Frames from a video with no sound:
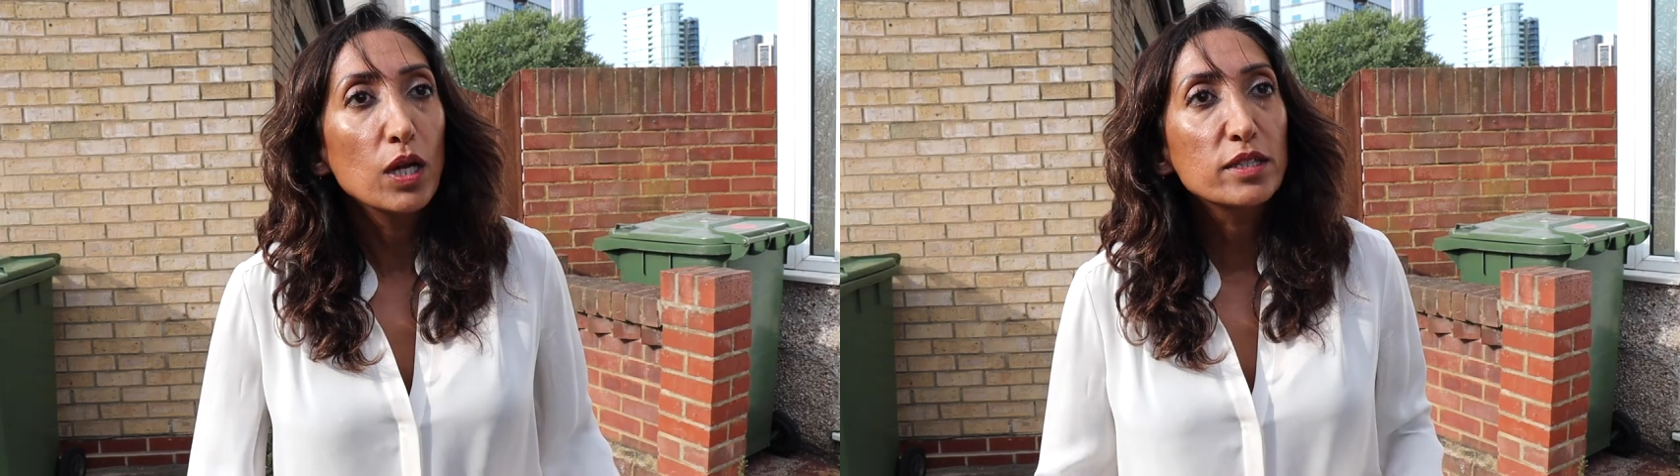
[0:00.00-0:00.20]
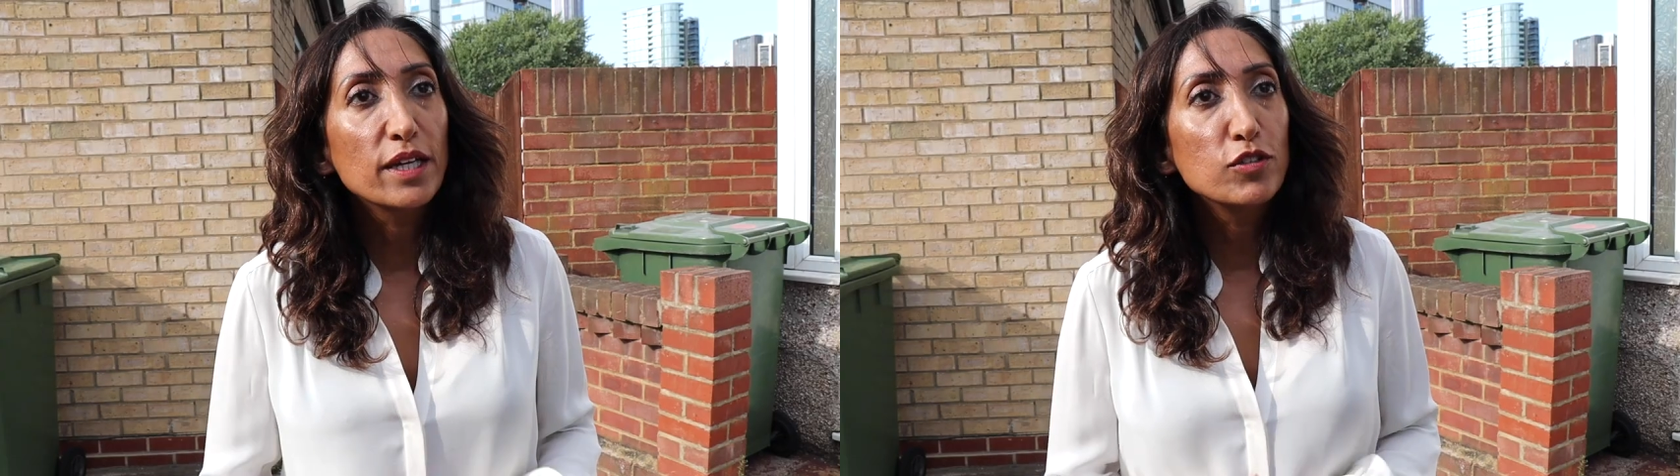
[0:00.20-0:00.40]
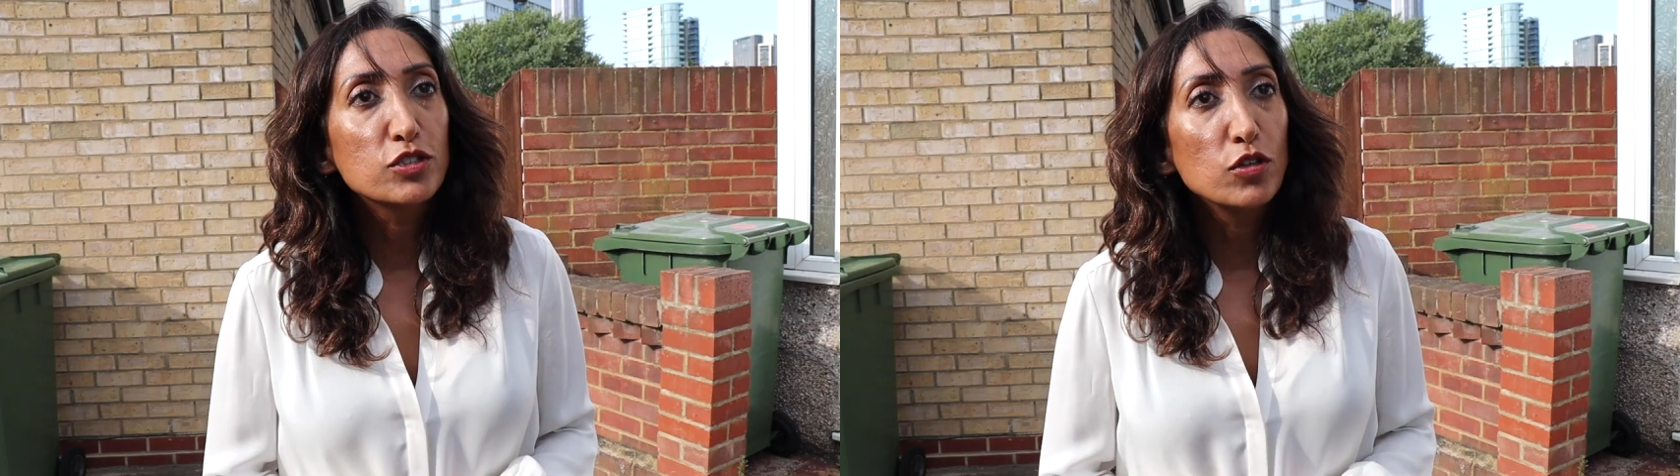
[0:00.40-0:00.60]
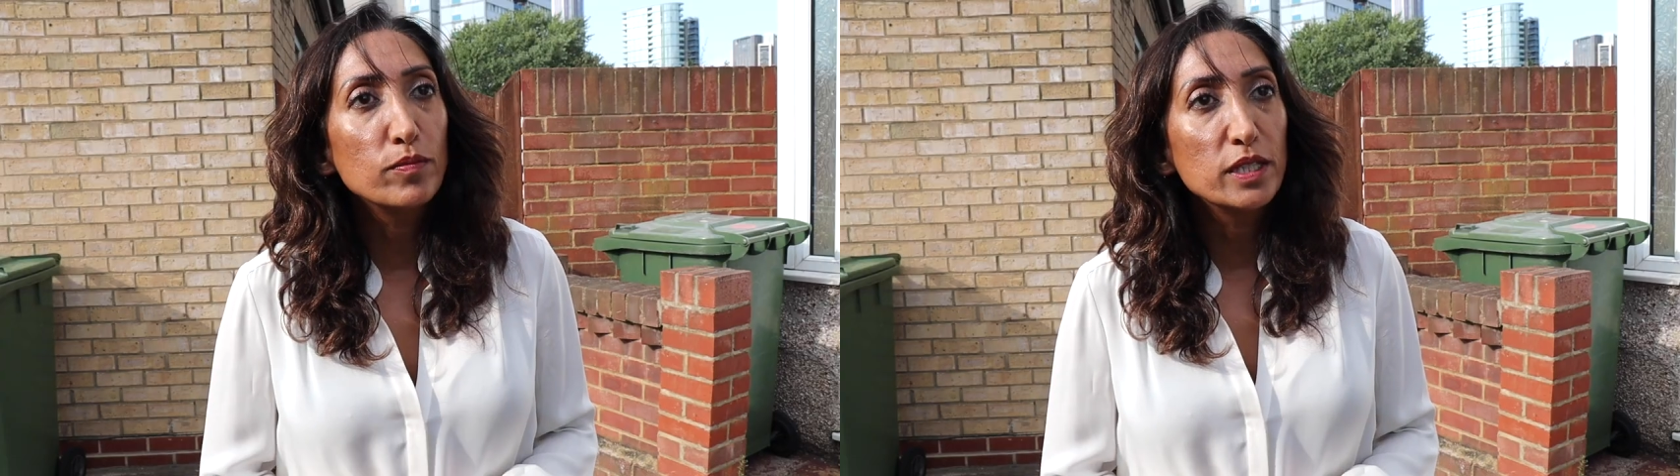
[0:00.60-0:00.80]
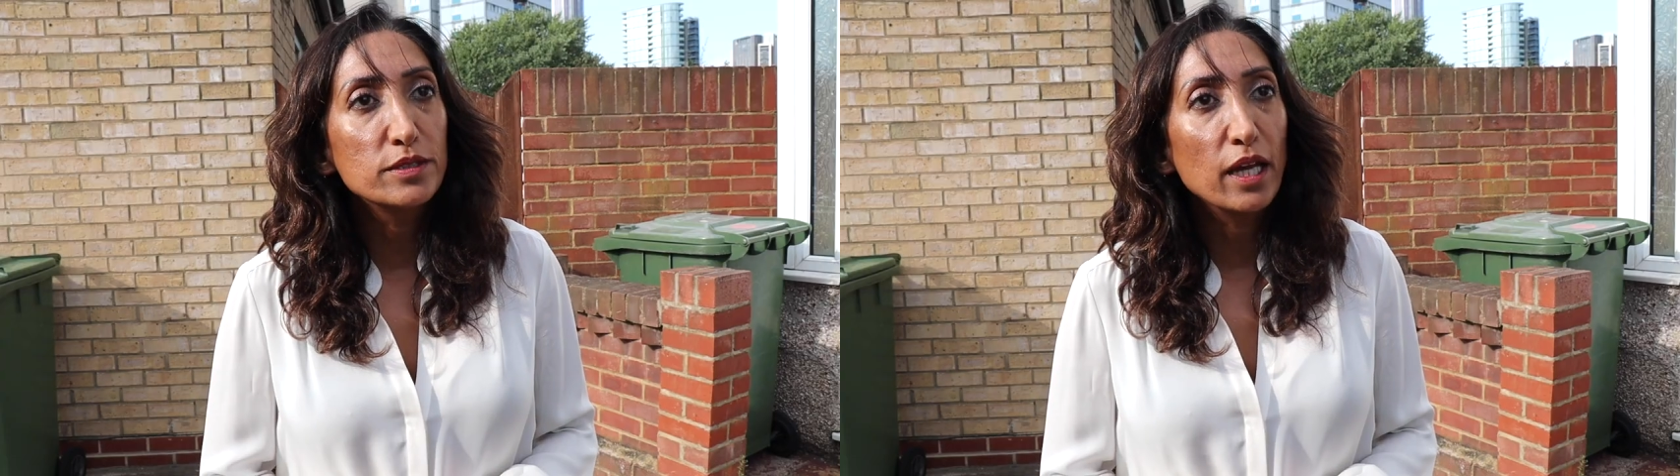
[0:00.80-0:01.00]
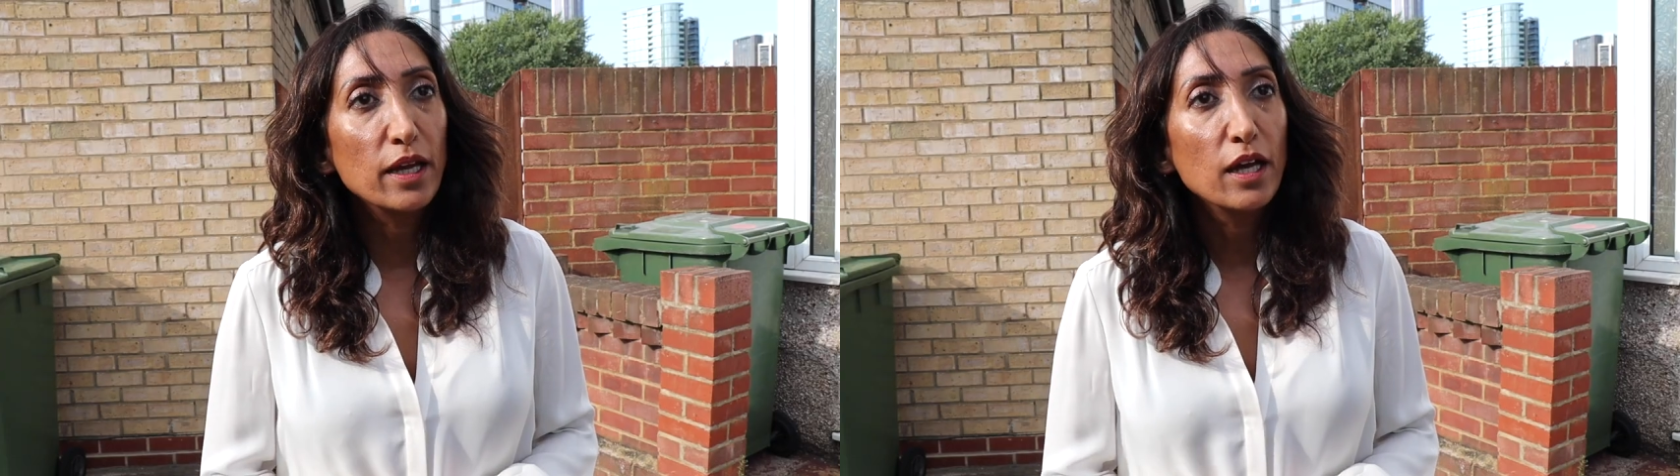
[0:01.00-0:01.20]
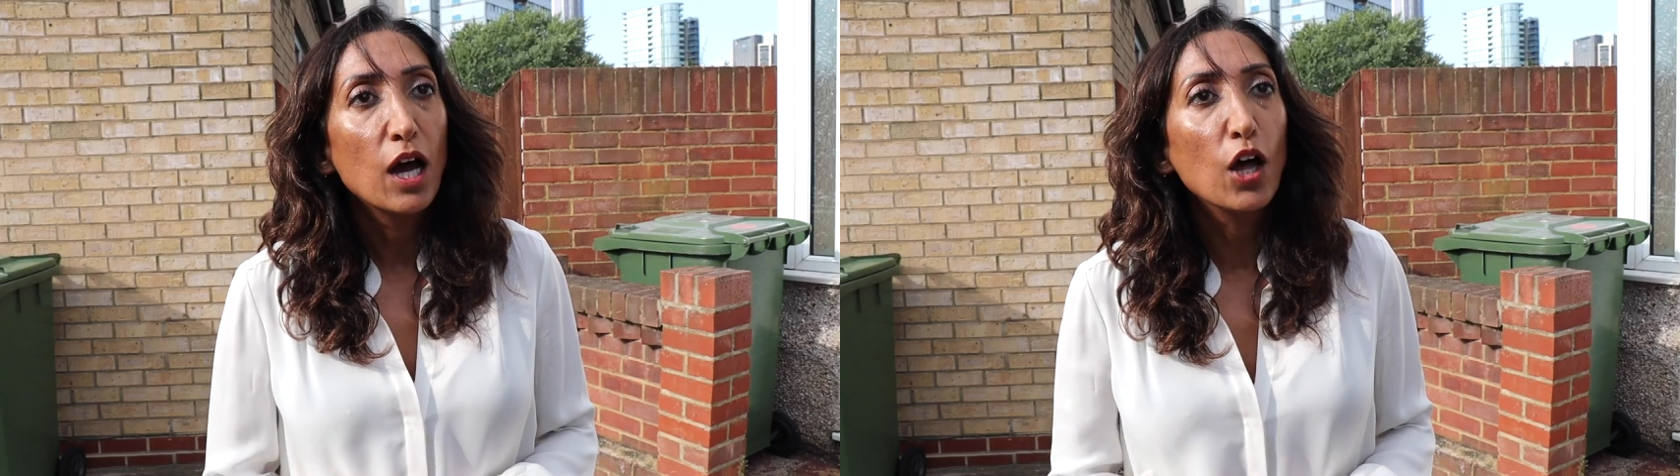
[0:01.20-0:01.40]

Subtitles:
well, I'll give you till Monday.